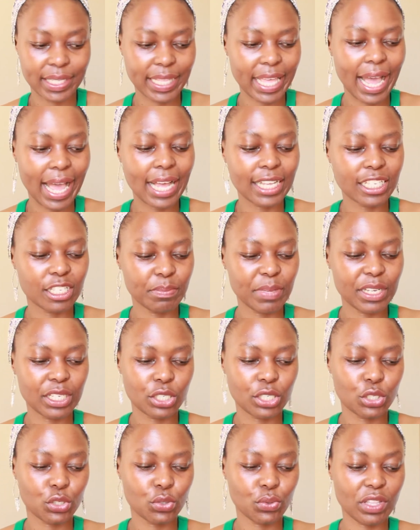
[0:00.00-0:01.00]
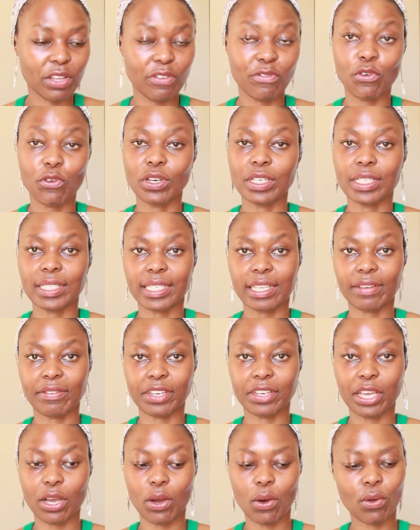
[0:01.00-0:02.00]
the husband to the
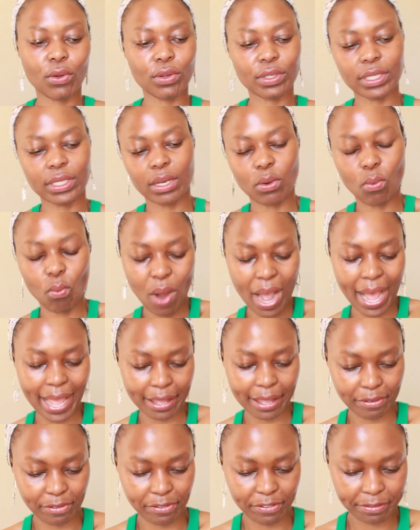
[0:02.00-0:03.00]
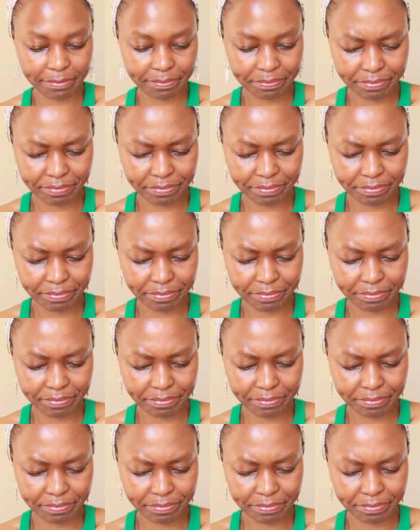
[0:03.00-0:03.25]
47-year-old wife.